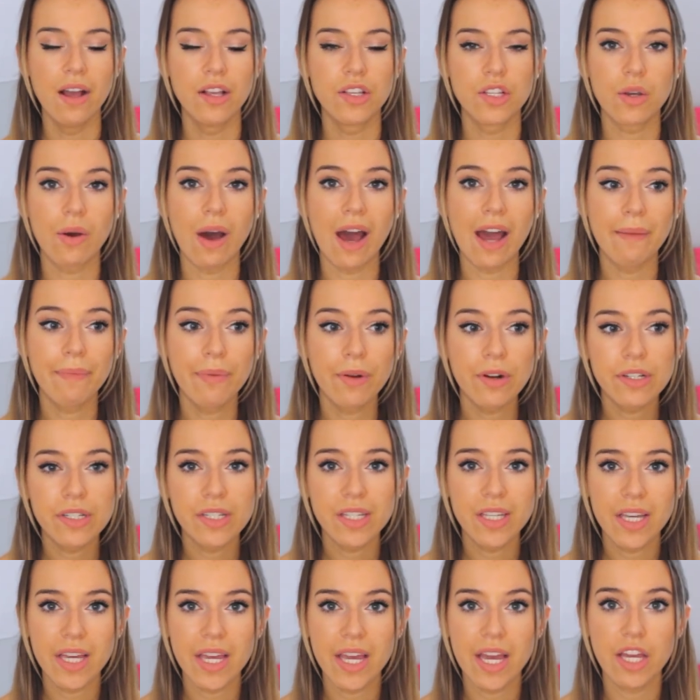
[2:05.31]
So I
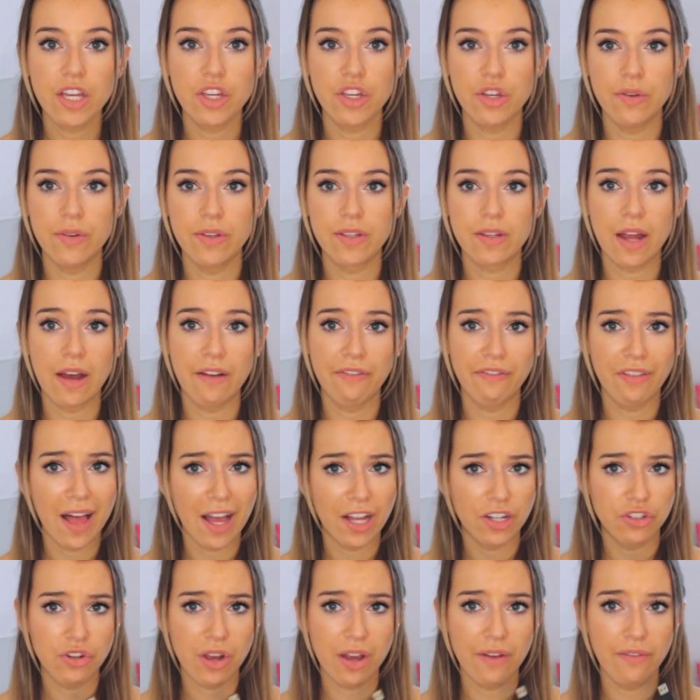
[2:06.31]
personally used a
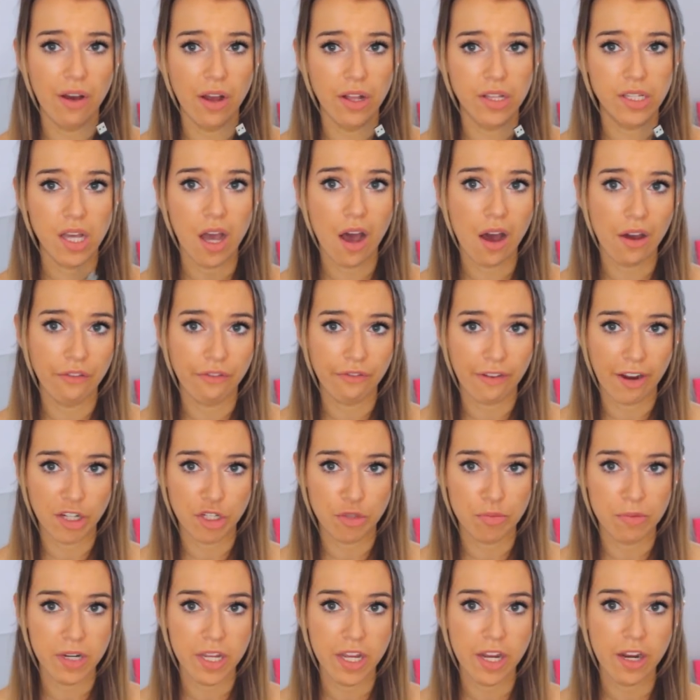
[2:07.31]
flash drive a ton
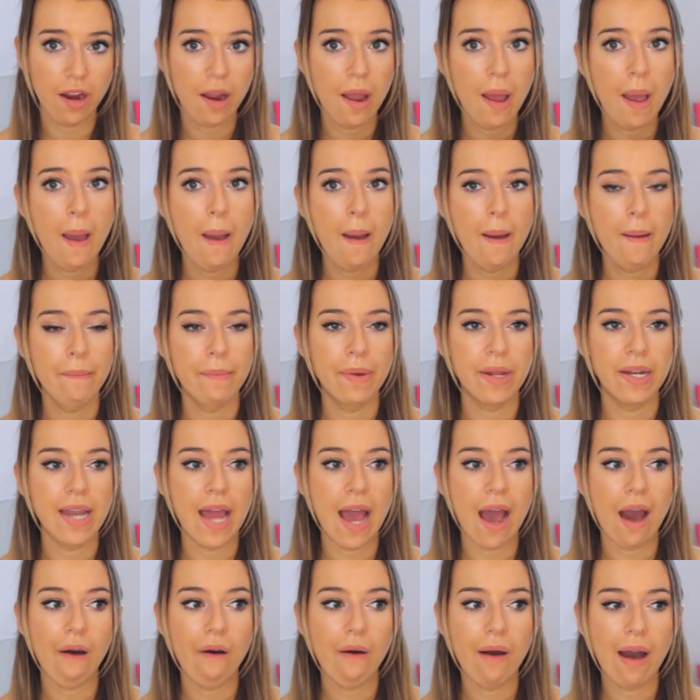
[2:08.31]
freshman year, but
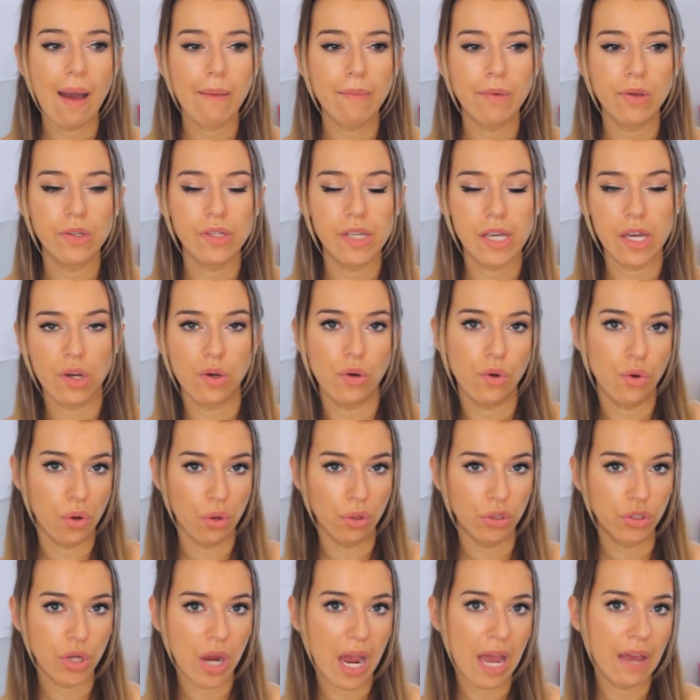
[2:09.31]
now I'm using
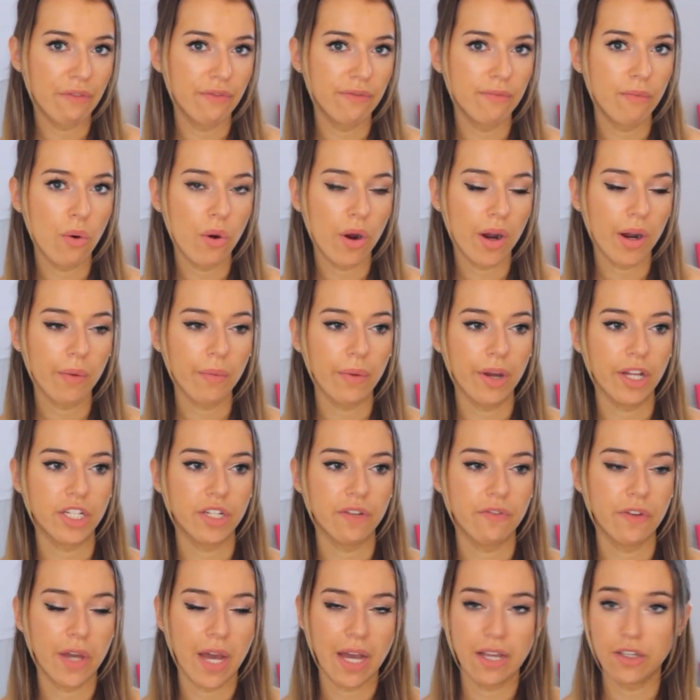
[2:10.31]
Google Drive more,
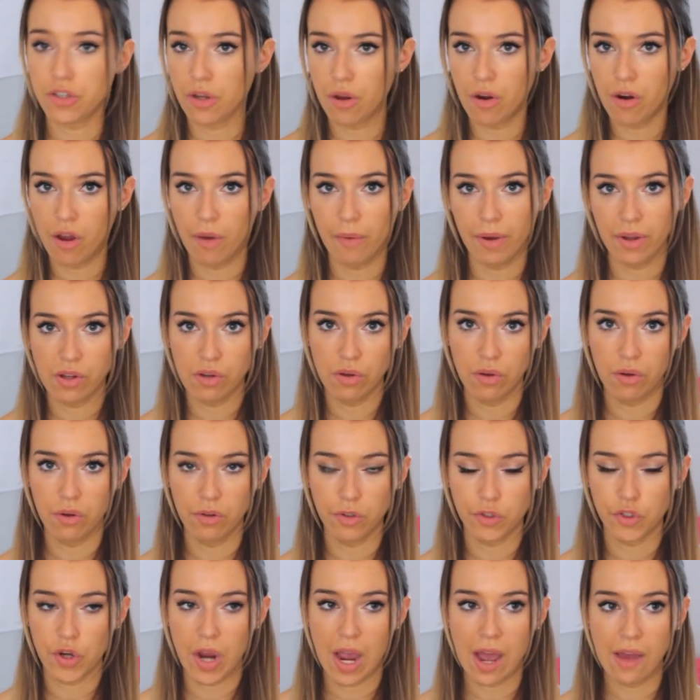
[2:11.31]
which if you guys don't know what
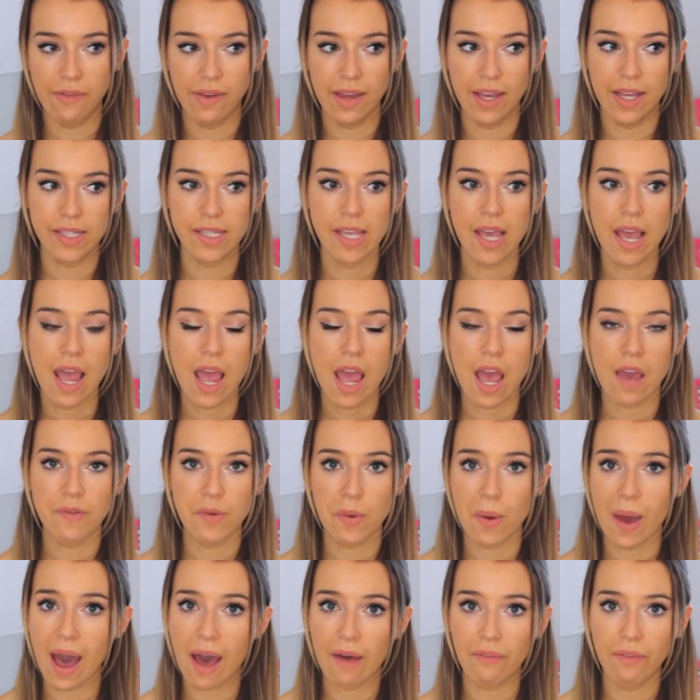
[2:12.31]
Google Drive is,
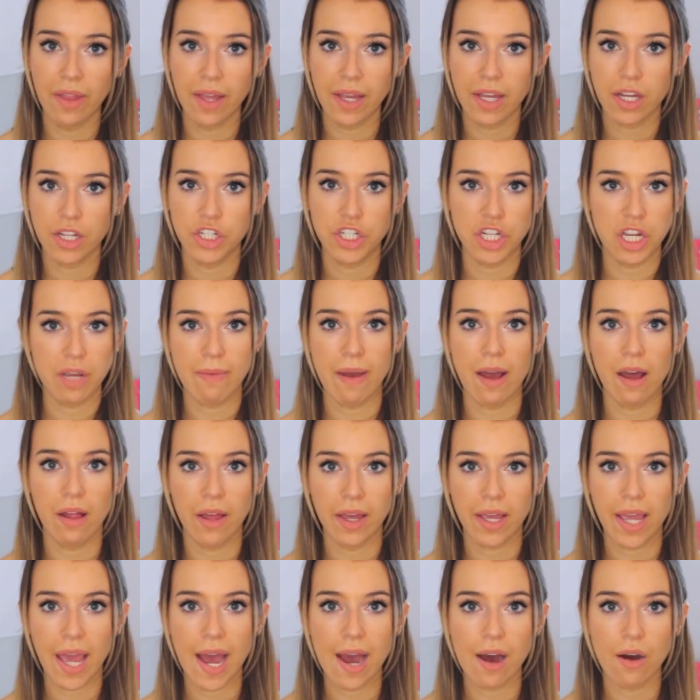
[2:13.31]
if you have like a
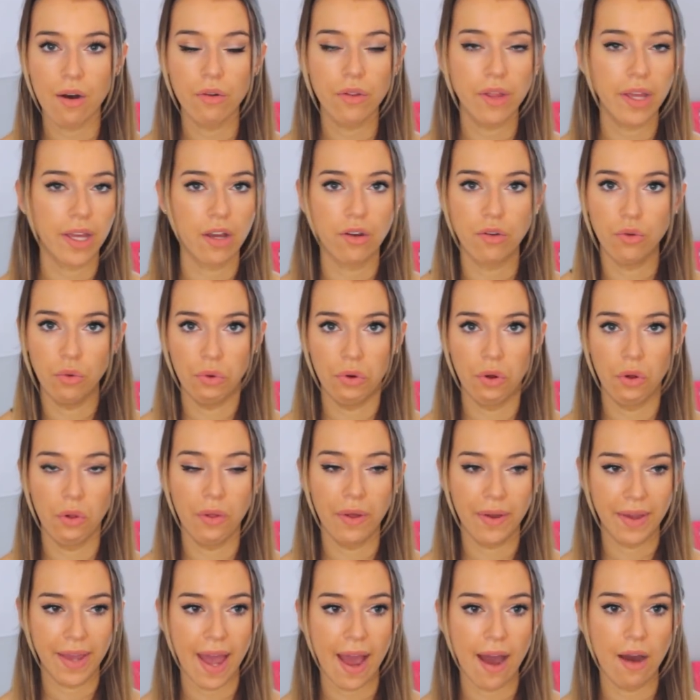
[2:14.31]
Gmail account, like a
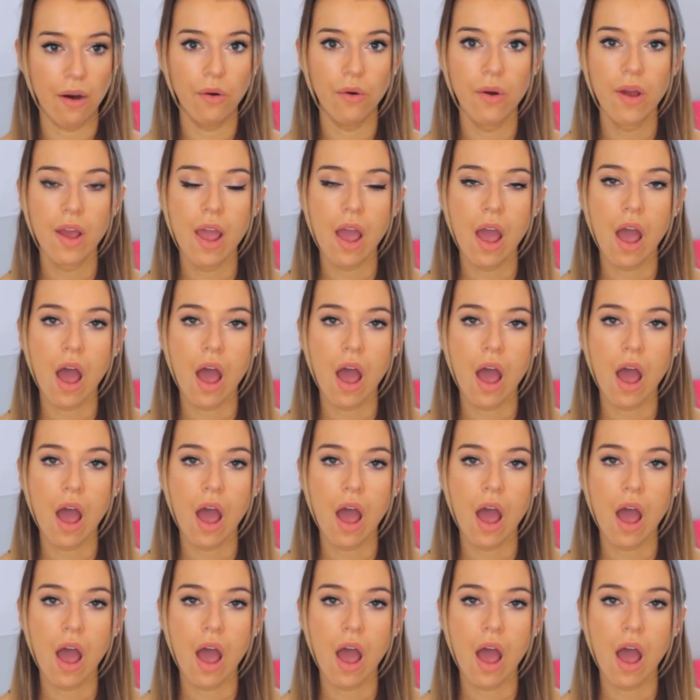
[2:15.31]
Google account,